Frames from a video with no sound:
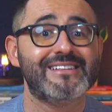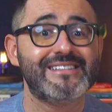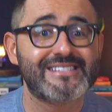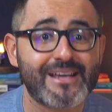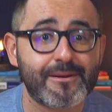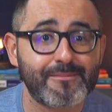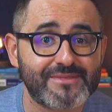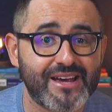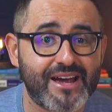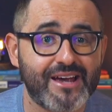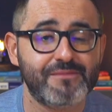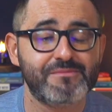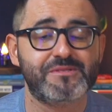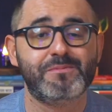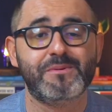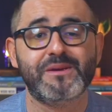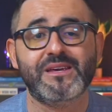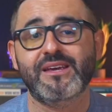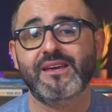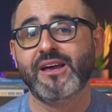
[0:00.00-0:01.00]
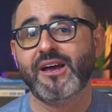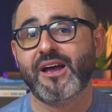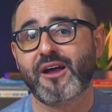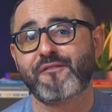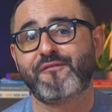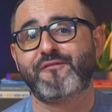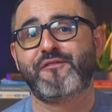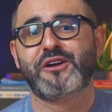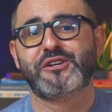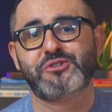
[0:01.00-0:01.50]
sometimes be a
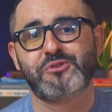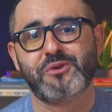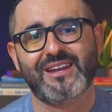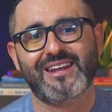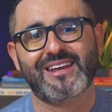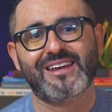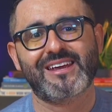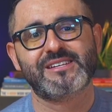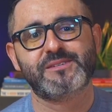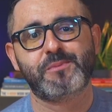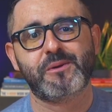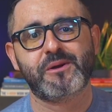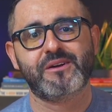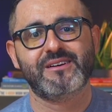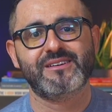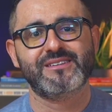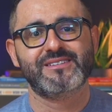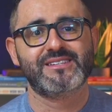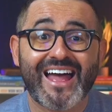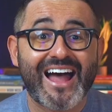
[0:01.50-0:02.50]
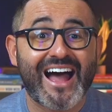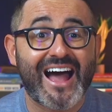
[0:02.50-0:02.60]
frustrating experience.